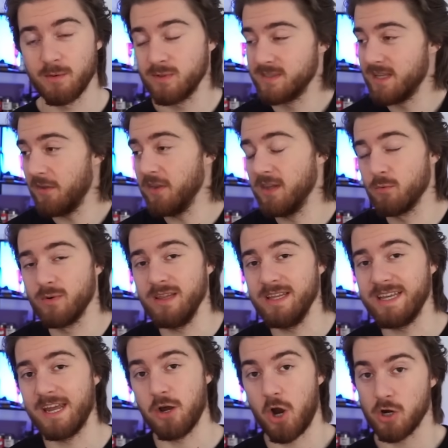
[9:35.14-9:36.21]
was nothing to really
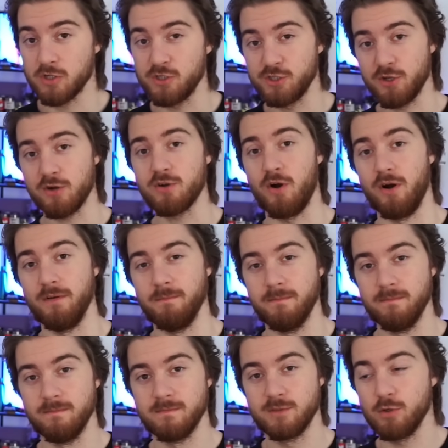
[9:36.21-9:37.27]
get hard stuck on.
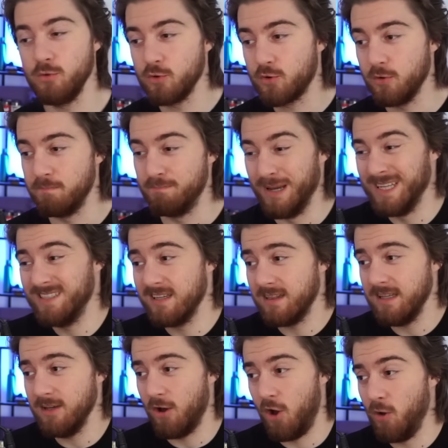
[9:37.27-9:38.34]
so you could
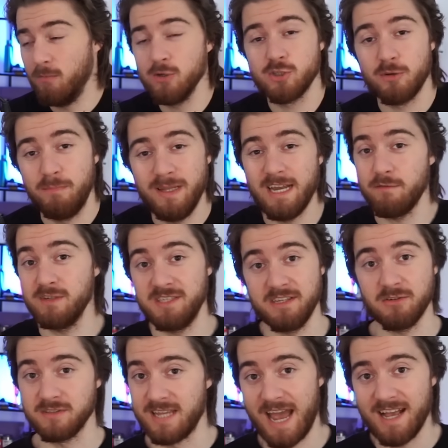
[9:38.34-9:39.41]
basically almost complete every
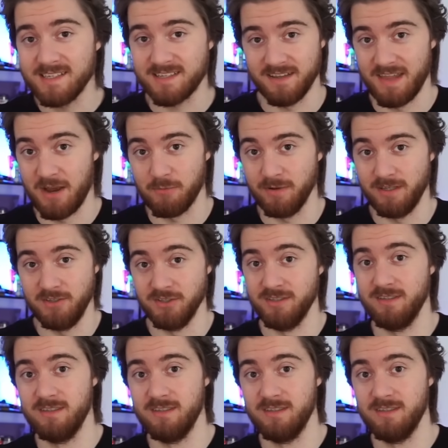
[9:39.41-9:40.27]
single task in that region.